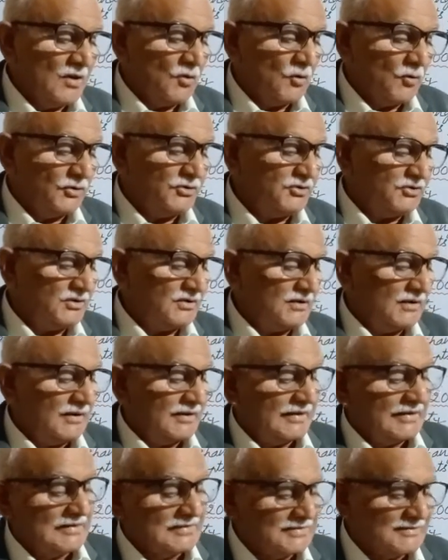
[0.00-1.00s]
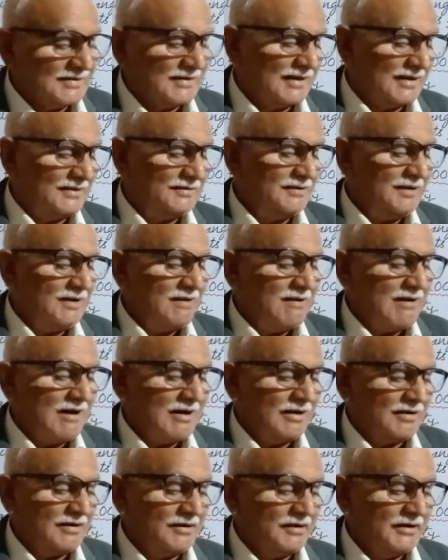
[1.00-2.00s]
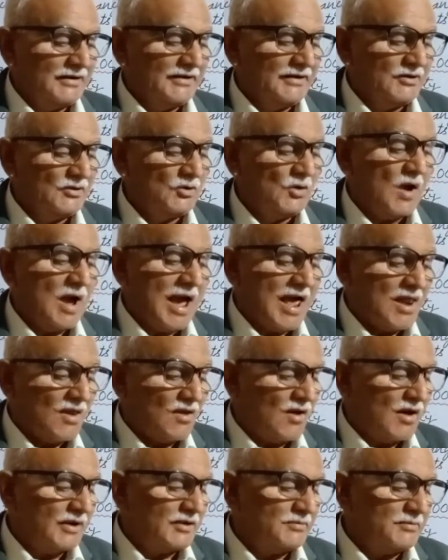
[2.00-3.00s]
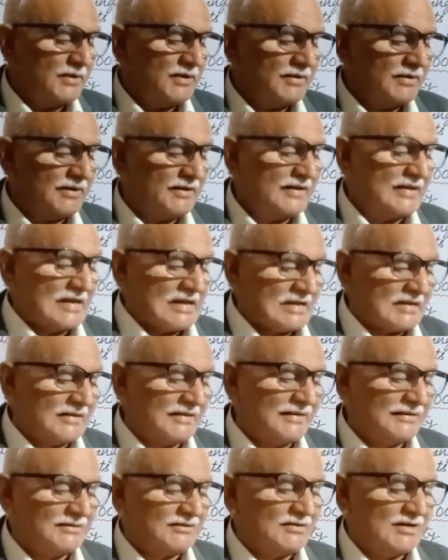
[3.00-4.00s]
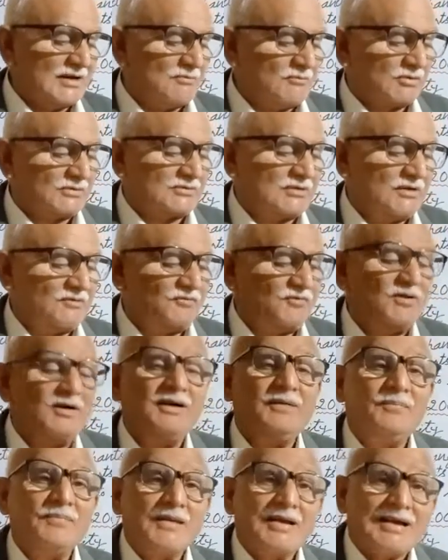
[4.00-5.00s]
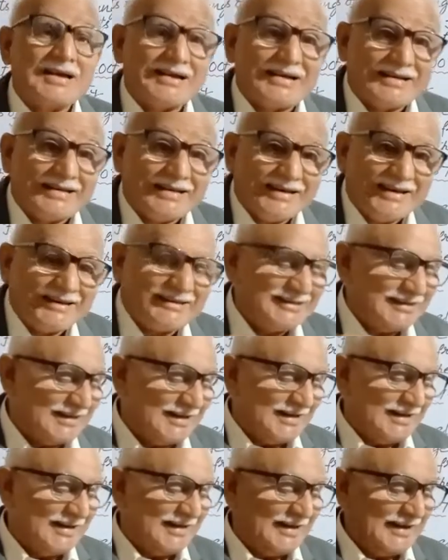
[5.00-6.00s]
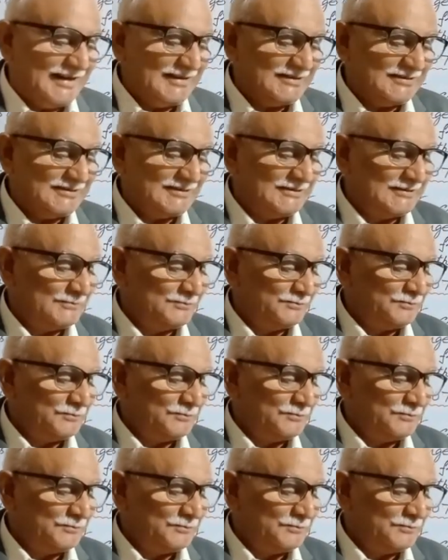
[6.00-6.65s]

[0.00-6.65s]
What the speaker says: which in turn are leading to enlargement and increased numbers of glacial lakes